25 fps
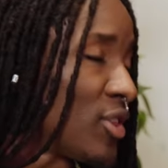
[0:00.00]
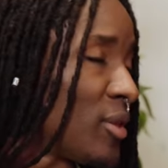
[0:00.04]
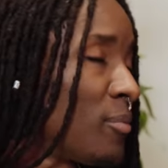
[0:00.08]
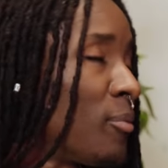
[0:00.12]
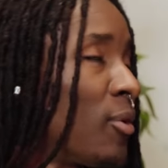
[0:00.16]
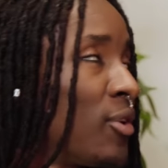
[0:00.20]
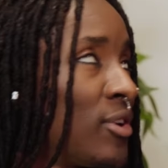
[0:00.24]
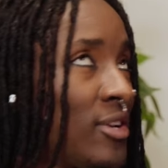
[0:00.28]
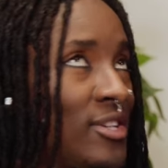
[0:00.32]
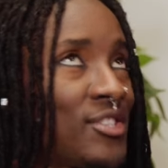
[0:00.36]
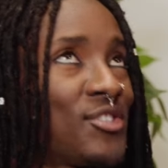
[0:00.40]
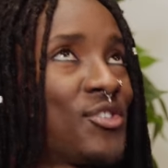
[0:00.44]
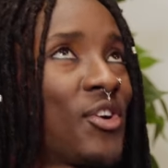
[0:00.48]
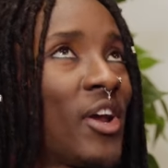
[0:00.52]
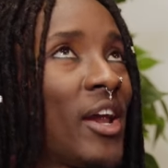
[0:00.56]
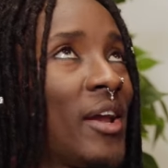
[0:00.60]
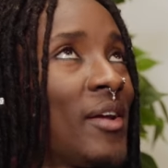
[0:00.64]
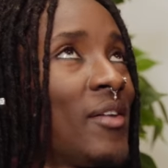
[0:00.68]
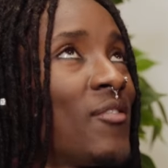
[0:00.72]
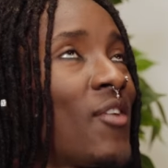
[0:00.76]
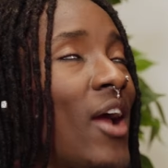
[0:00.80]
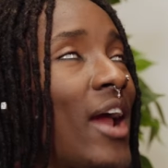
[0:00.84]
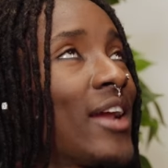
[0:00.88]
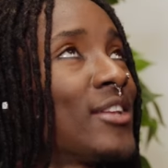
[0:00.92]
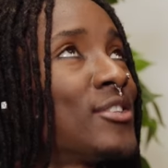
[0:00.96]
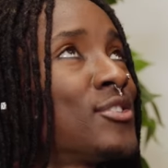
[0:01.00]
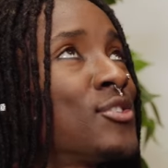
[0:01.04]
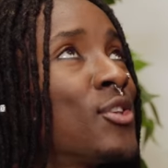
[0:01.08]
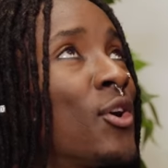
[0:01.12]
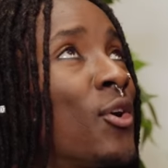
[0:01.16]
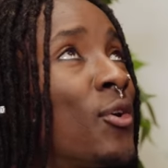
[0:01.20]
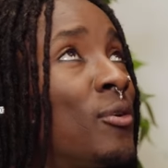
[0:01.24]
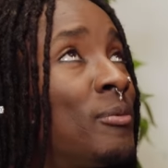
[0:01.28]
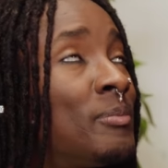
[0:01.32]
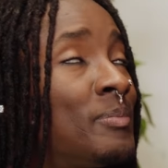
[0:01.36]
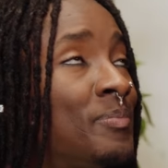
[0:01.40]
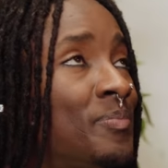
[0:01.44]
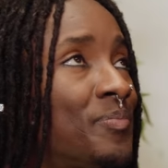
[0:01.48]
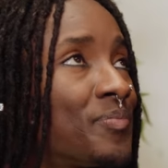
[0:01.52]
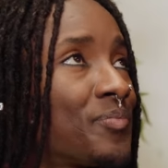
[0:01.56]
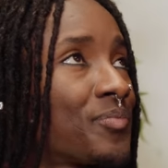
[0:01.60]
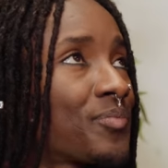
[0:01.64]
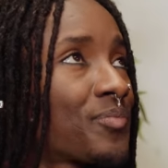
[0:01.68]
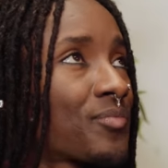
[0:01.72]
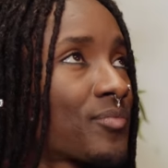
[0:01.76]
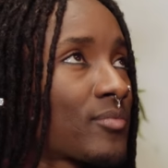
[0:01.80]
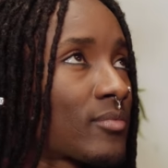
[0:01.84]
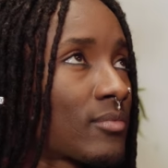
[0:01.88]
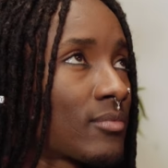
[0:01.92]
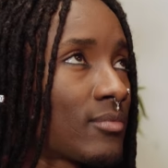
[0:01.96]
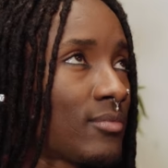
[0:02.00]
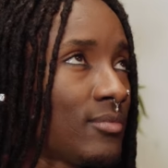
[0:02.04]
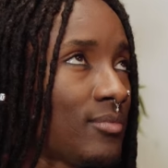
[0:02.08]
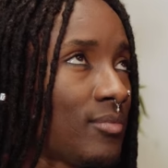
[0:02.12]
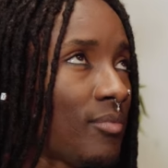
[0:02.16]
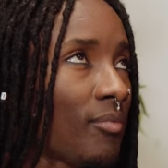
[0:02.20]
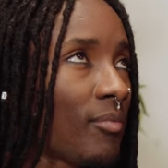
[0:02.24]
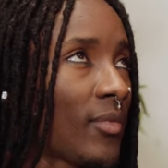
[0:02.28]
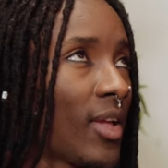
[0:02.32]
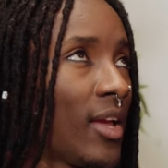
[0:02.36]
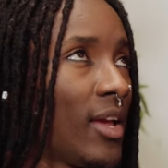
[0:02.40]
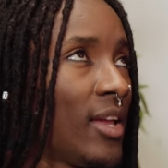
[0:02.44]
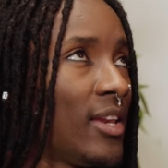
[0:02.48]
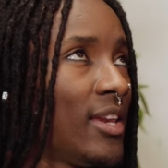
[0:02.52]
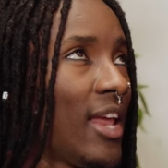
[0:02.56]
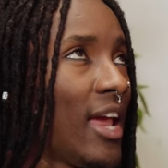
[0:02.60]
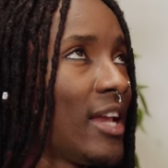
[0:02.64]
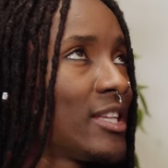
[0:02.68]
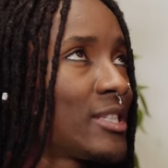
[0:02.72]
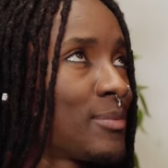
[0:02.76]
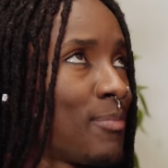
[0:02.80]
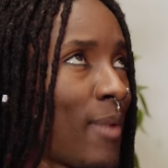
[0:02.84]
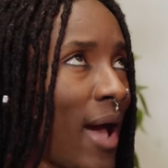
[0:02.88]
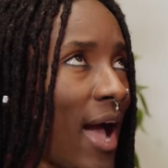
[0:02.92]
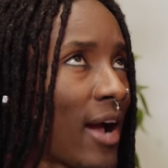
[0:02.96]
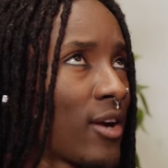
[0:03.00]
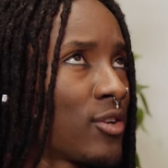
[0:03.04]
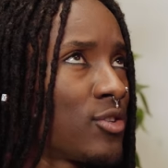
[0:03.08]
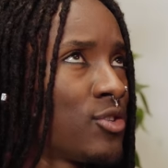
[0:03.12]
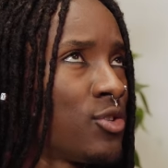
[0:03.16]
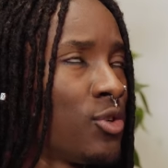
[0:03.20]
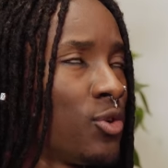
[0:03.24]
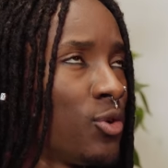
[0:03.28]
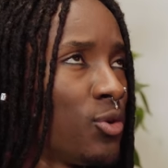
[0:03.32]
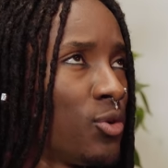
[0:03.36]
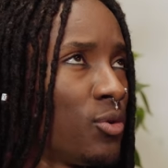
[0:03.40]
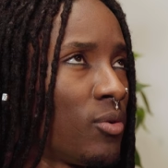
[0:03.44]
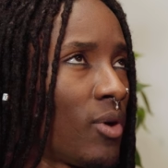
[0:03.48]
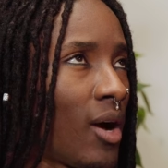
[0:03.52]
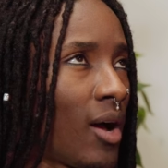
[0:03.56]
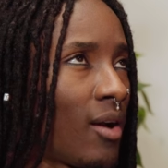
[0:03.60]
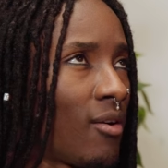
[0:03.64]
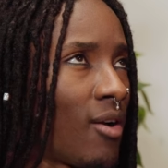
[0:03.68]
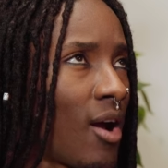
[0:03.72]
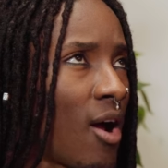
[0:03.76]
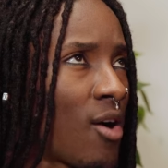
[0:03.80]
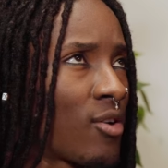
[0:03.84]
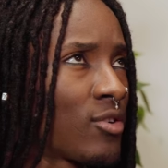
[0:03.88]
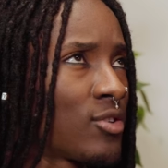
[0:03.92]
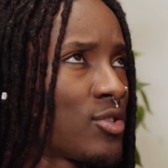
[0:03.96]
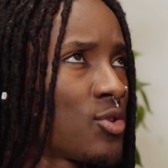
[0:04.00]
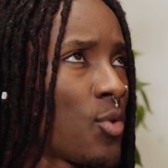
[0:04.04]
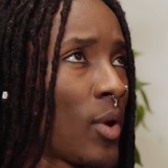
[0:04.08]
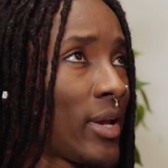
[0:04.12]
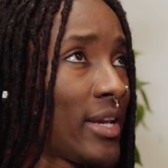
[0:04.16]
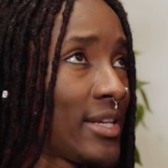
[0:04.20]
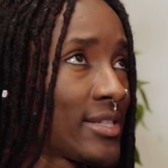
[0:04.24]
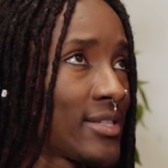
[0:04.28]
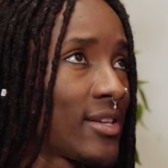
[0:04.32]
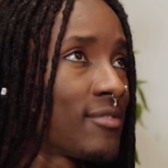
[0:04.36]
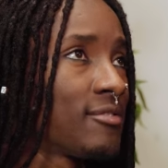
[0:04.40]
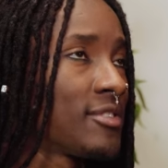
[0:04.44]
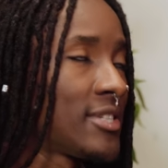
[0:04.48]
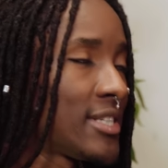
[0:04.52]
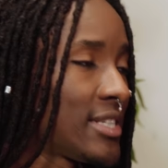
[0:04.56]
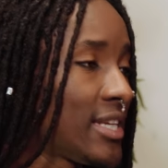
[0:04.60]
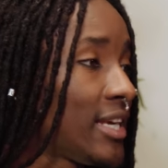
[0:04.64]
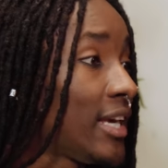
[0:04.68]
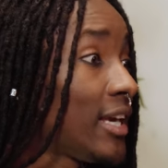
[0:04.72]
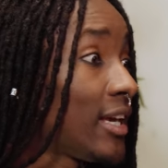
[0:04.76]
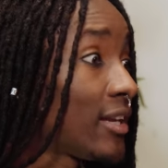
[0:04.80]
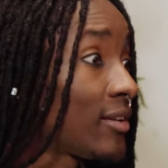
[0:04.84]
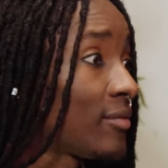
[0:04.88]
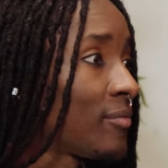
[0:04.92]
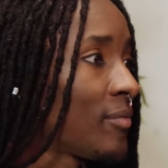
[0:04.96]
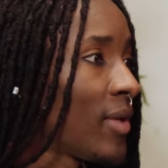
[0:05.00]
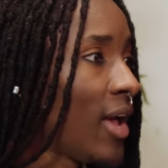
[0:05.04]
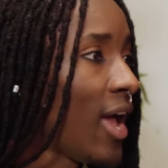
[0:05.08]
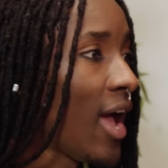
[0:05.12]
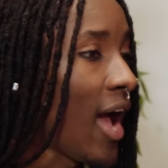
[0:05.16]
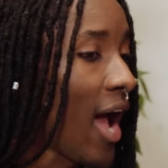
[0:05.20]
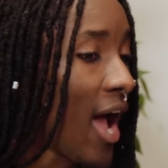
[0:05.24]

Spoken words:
the monastery, yeah. Right. So it dates back to around 2017.